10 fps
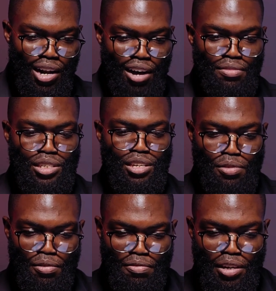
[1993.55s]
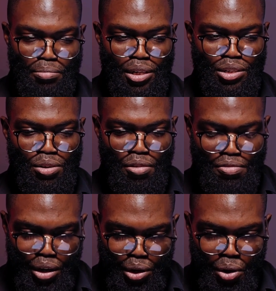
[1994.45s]
love is the fulfillment of
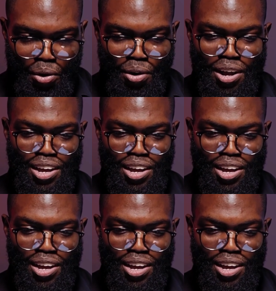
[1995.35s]
the law.